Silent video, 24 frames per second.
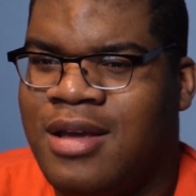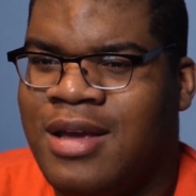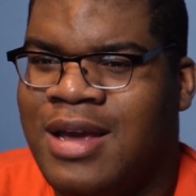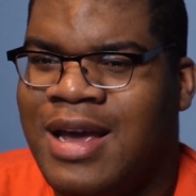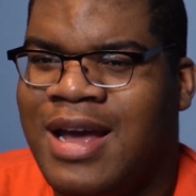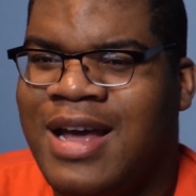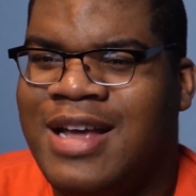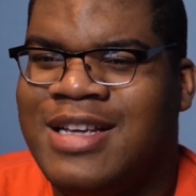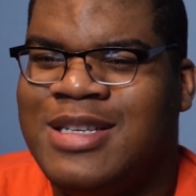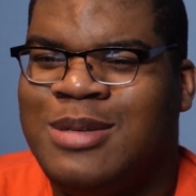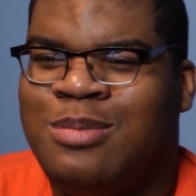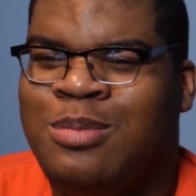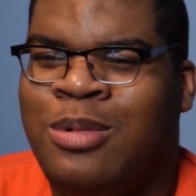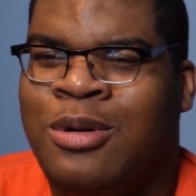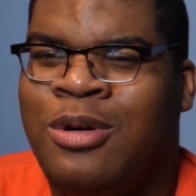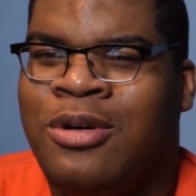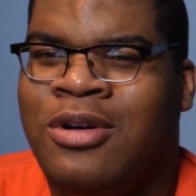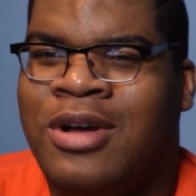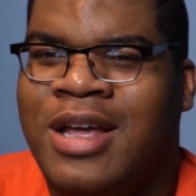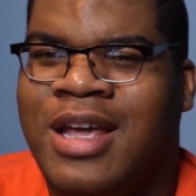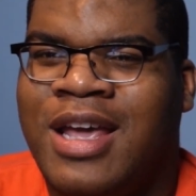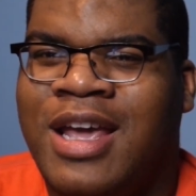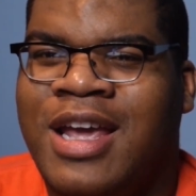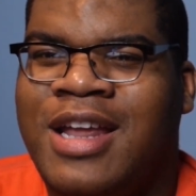Yes,
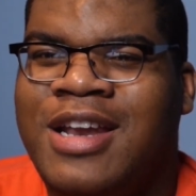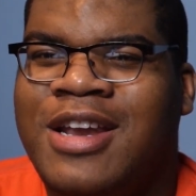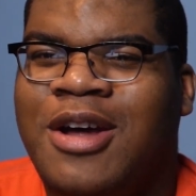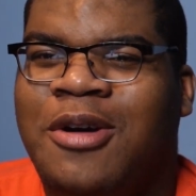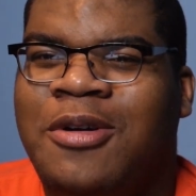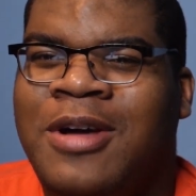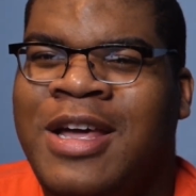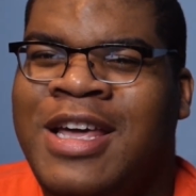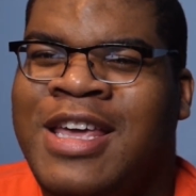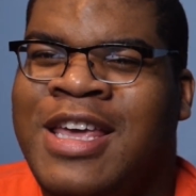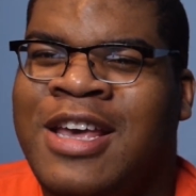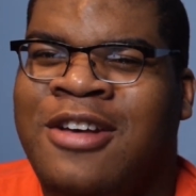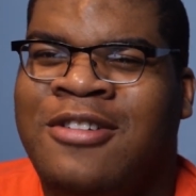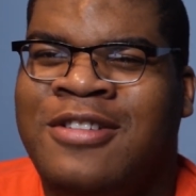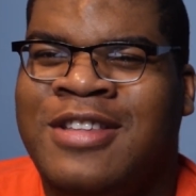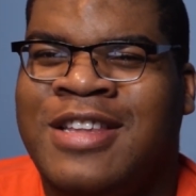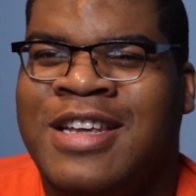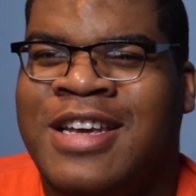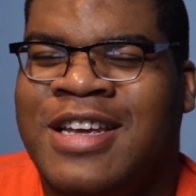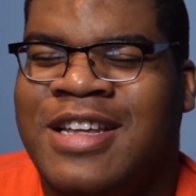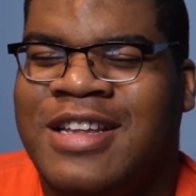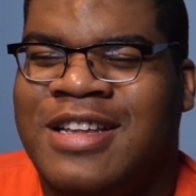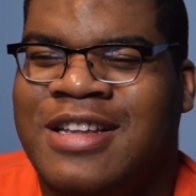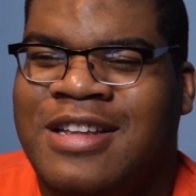boy. He know he
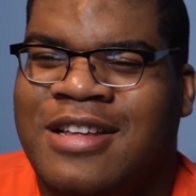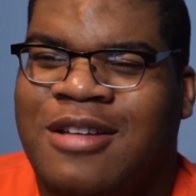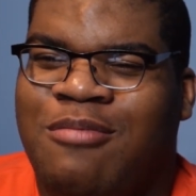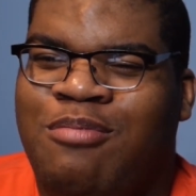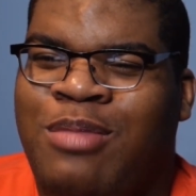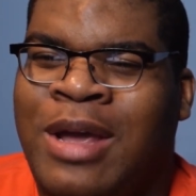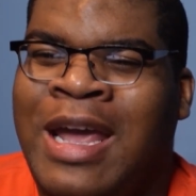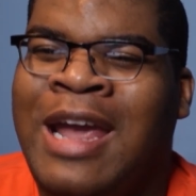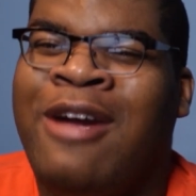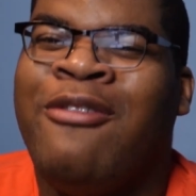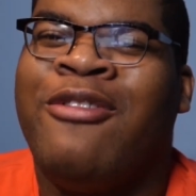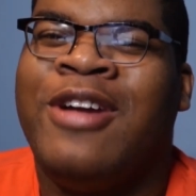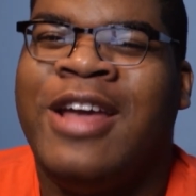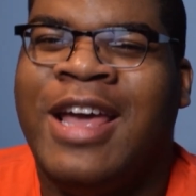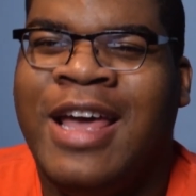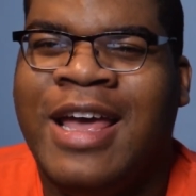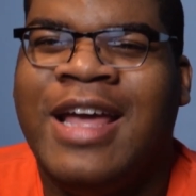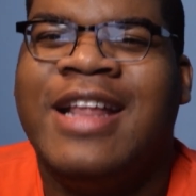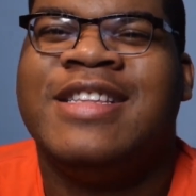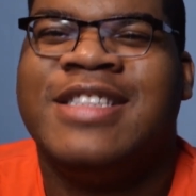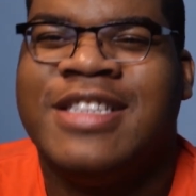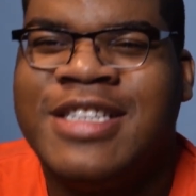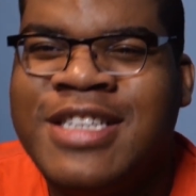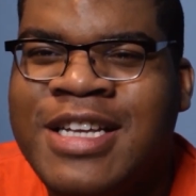killed it.
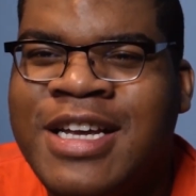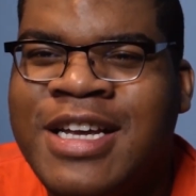Period.